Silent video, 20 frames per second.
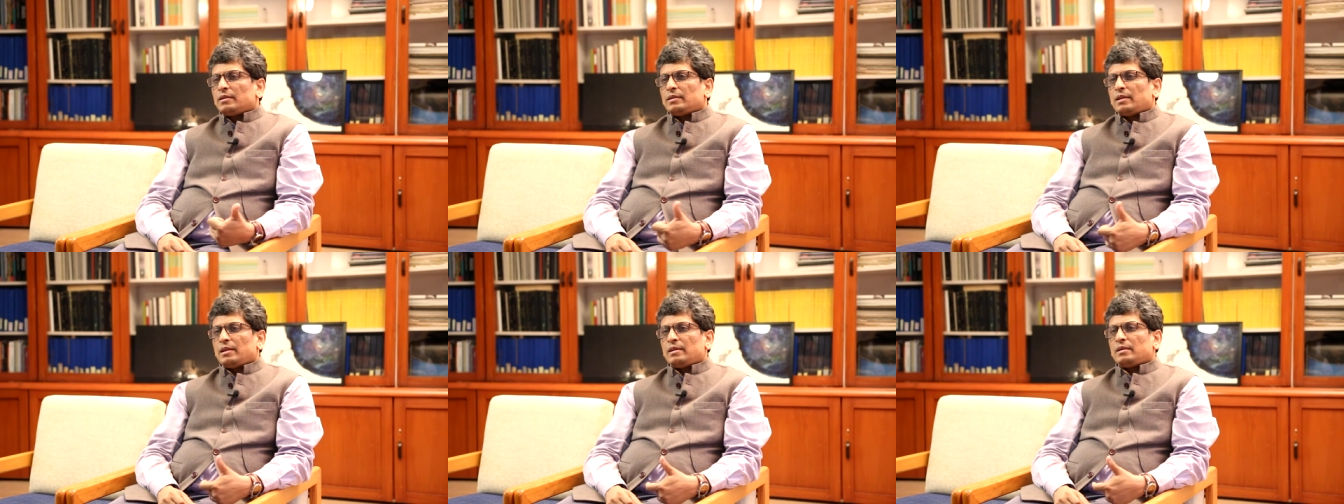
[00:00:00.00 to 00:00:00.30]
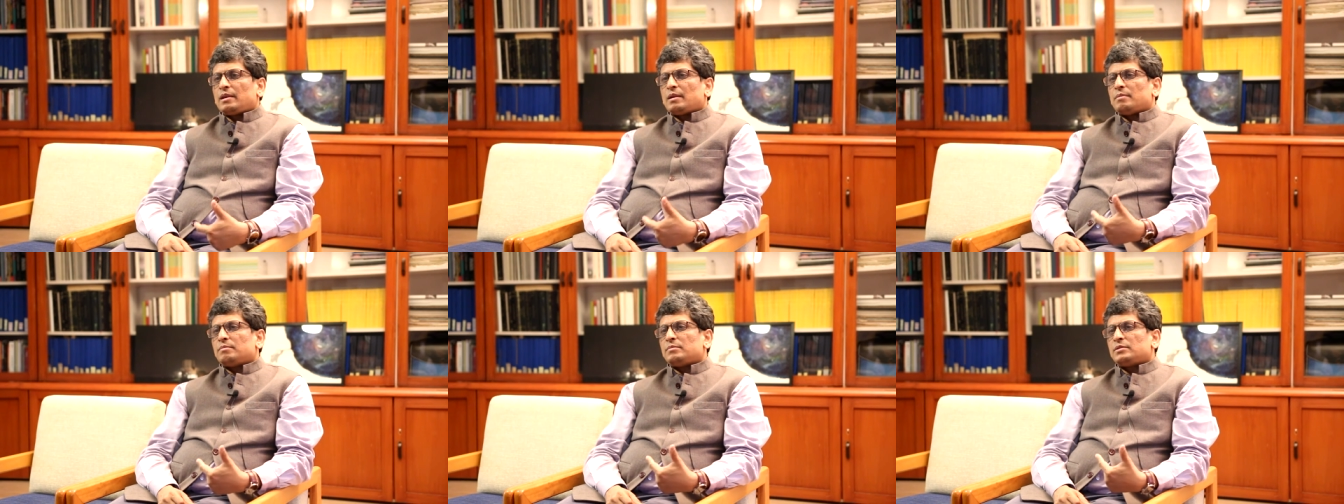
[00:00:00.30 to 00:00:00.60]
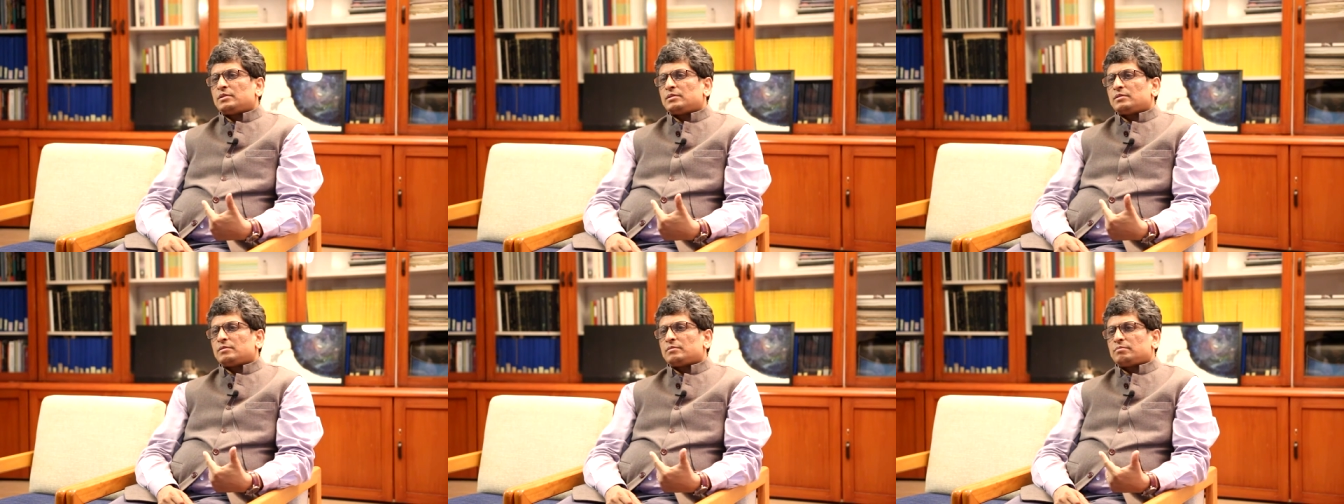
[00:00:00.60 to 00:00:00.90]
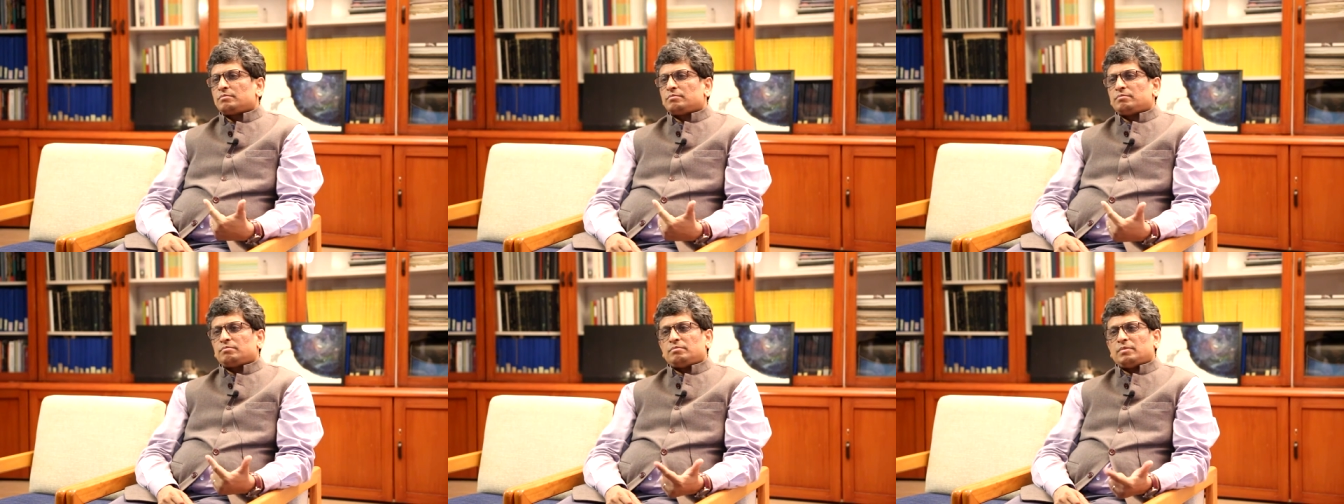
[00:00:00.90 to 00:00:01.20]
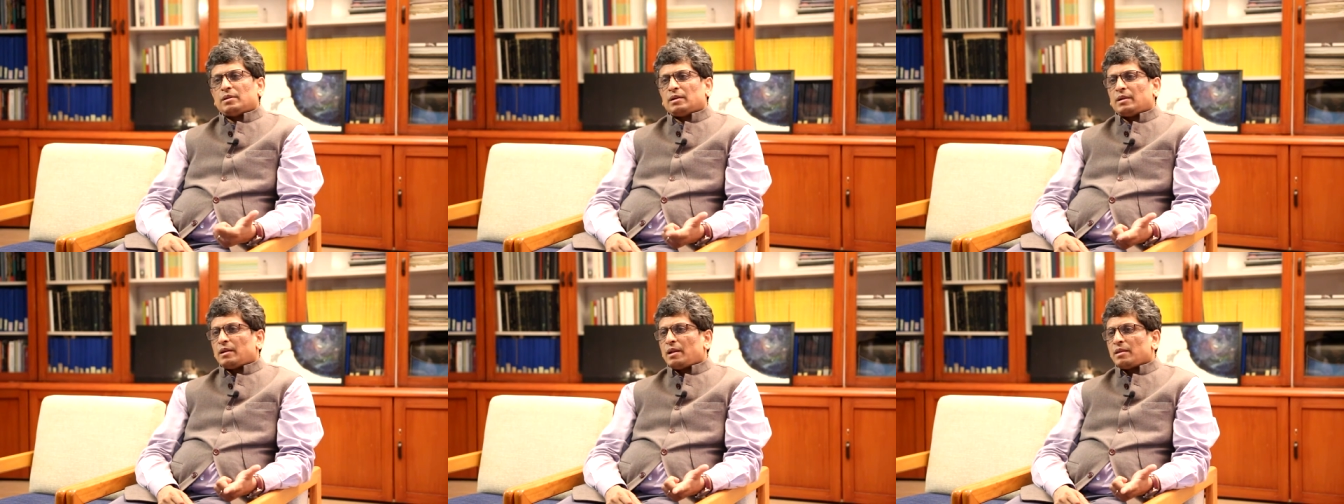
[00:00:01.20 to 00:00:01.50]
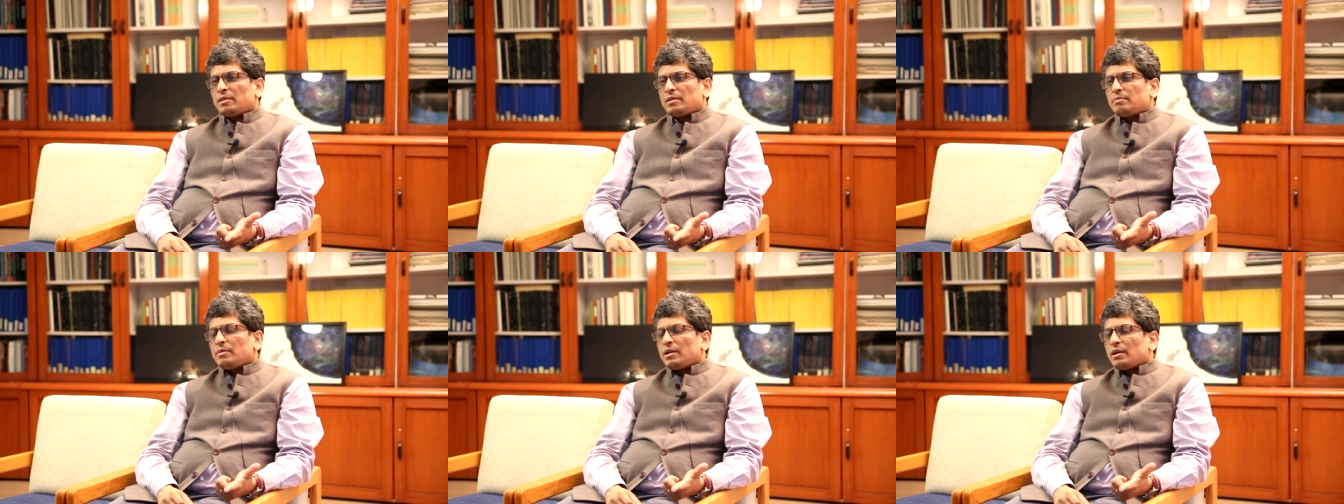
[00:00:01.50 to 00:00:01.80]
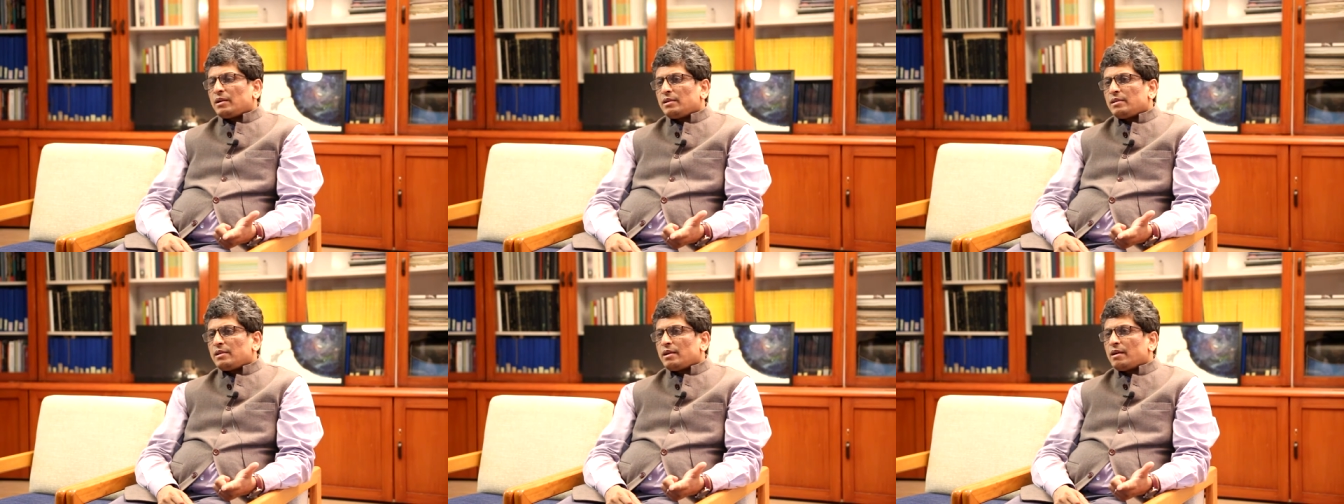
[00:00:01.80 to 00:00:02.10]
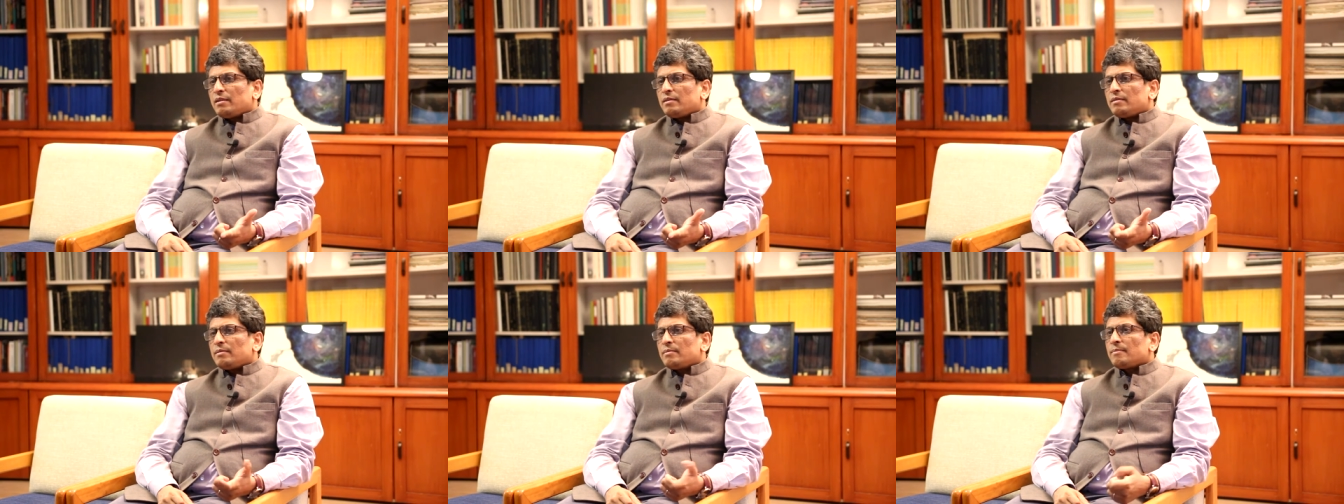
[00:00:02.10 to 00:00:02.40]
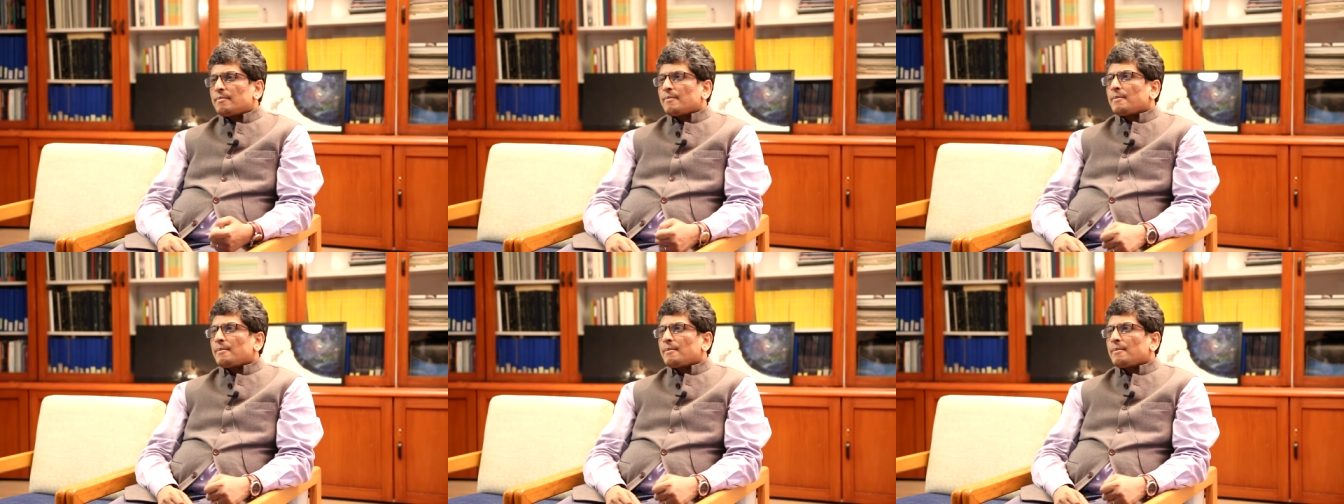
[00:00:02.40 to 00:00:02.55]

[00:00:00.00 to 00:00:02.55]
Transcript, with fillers: then comes another Mangalyaan.